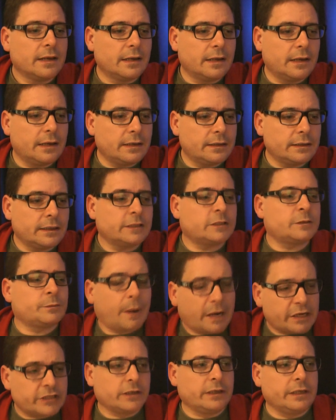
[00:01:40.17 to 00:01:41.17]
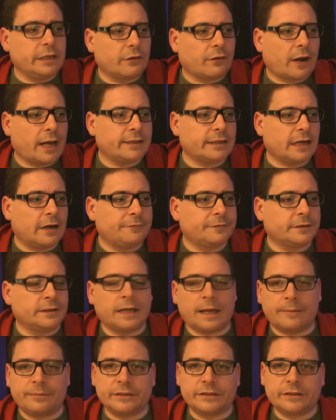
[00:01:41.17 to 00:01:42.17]
especially right after
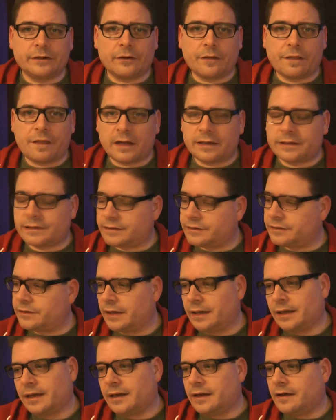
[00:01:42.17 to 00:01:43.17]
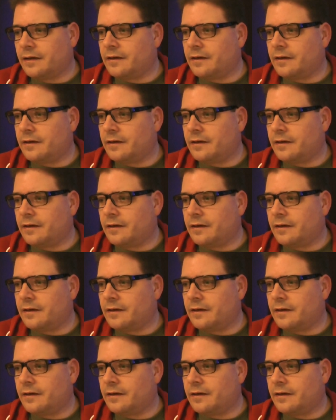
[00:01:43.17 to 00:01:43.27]
an episode, that's